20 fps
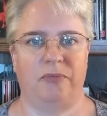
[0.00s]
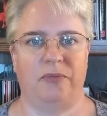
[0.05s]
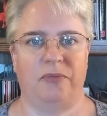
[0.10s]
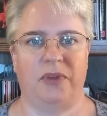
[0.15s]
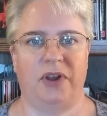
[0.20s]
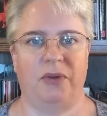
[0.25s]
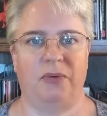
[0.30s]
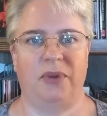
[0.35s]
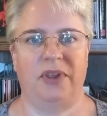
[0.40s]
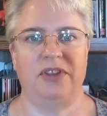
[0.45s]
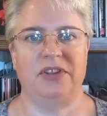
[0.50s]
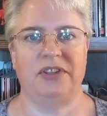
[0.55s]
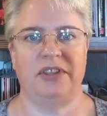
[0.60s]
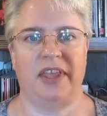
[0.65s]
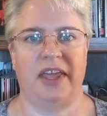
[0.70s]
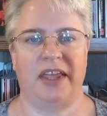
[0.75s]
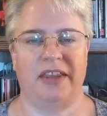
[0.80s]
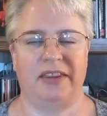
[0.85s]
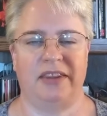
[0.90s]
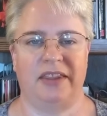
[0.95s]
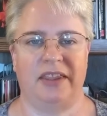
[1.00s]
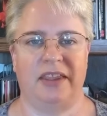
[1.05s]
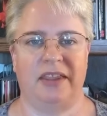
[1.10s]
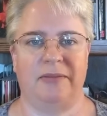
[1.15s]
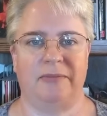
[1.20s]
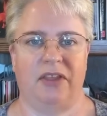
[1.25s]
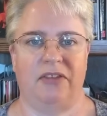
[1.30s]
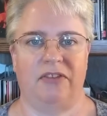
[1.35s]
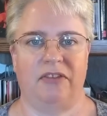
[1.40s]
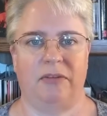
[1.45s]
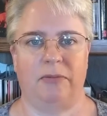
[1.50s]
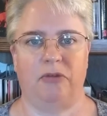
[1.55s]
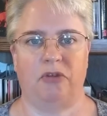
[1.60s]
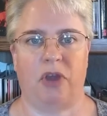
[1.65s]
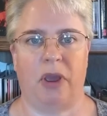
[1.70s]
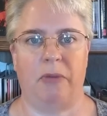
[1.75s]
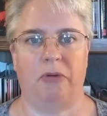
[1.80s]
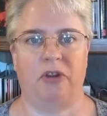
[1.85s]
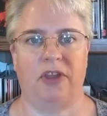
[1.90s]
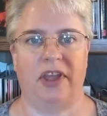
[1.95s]
I wish that the
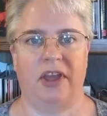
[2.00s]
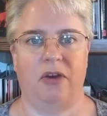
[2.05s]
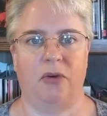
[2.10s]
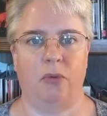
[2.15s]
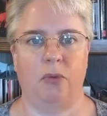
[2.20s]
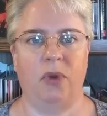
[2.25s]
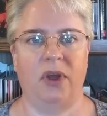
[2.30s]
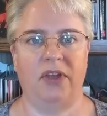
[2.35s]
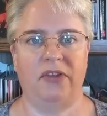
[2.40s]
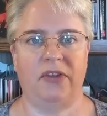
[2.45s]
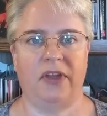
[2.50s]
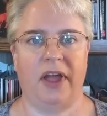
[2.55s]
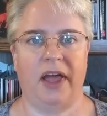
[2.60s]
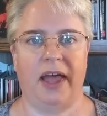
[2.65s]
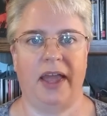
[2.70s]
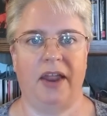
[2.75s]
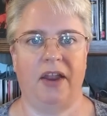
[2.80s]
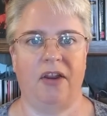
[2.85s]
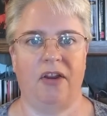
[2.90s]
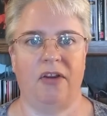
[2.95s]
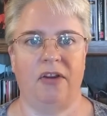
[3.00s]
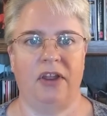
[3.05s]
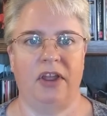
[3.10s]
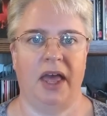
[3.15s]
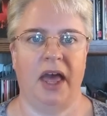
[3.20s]
subscriber count was higher.